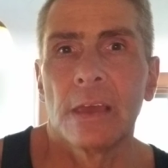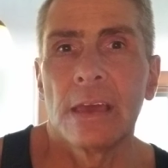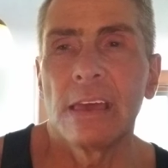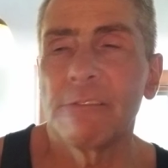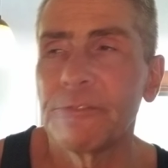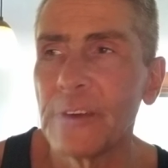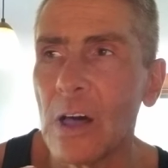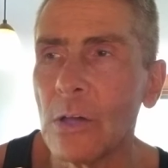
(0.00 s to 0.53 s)

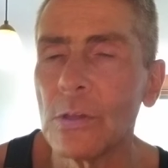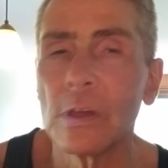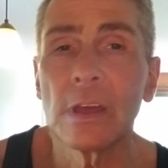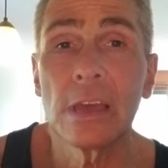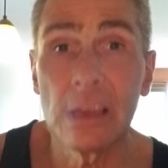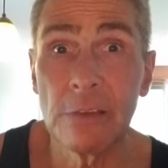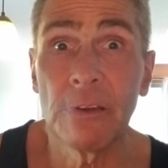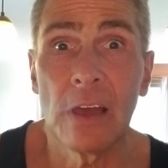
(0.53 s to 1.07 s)
He
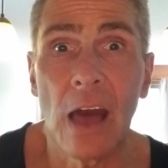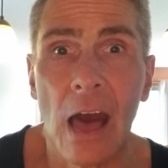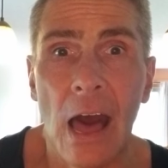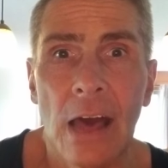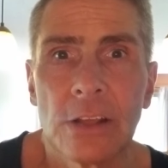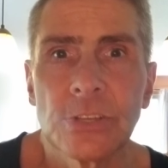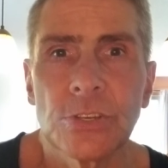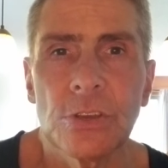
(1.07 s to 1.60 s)

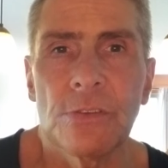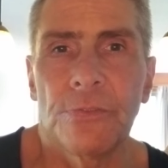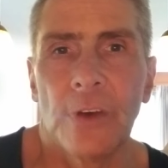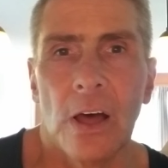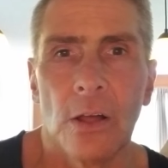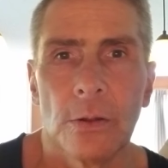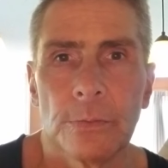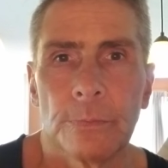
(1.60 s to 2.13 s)
honestly
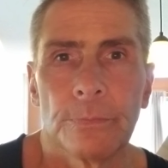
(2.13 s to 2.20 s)
felt,